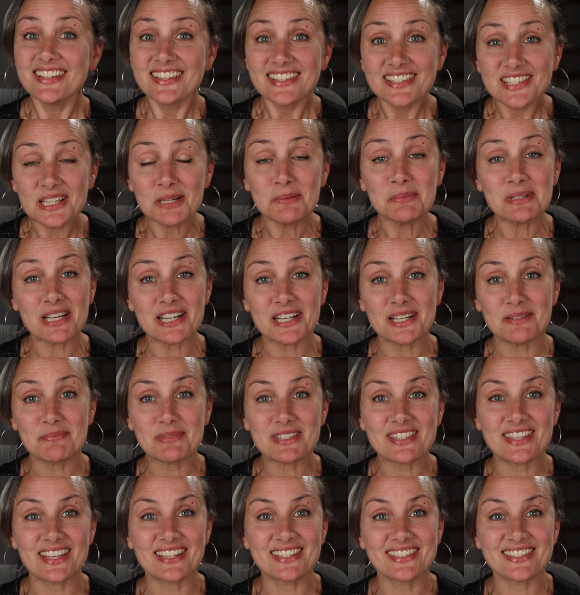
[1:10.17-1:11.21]

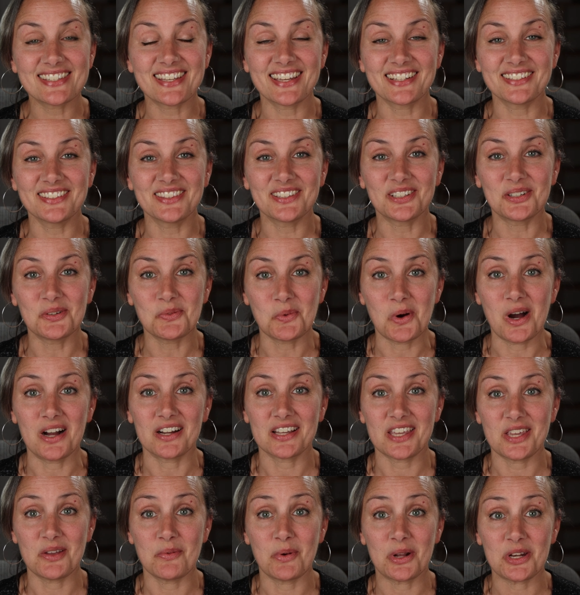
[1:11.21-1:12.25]
Sometimes things get a little
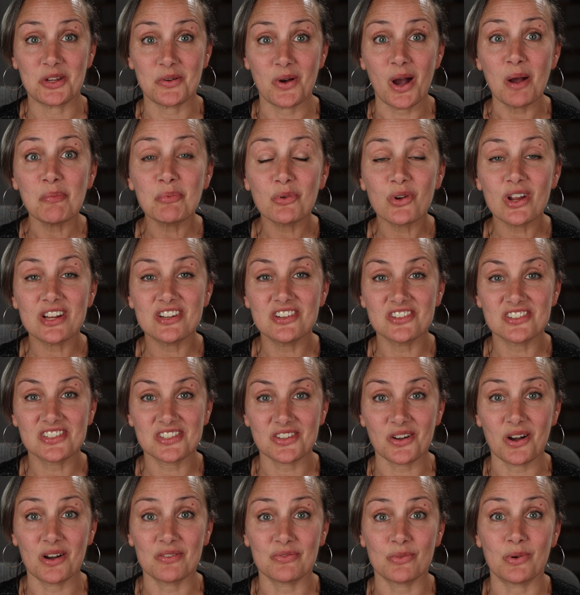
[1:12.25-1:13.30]
wonky when you upgrade your
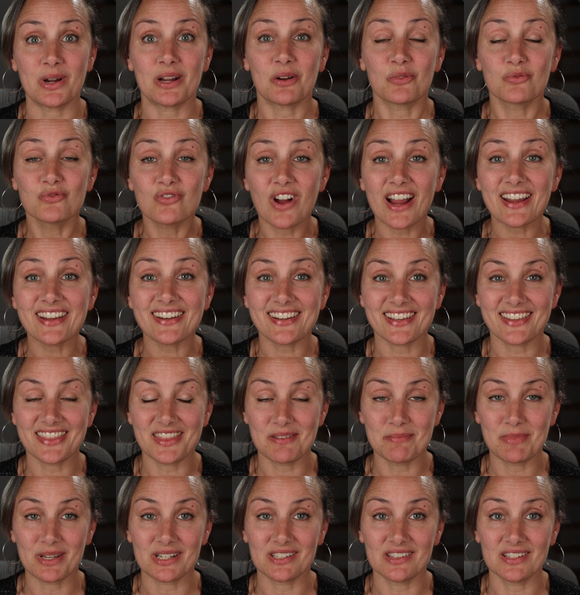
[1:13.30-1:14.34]
software right in
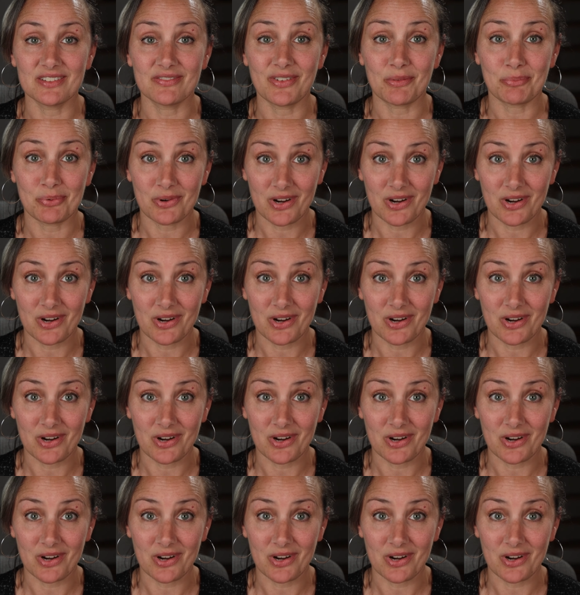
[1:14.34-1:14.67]
the middle of a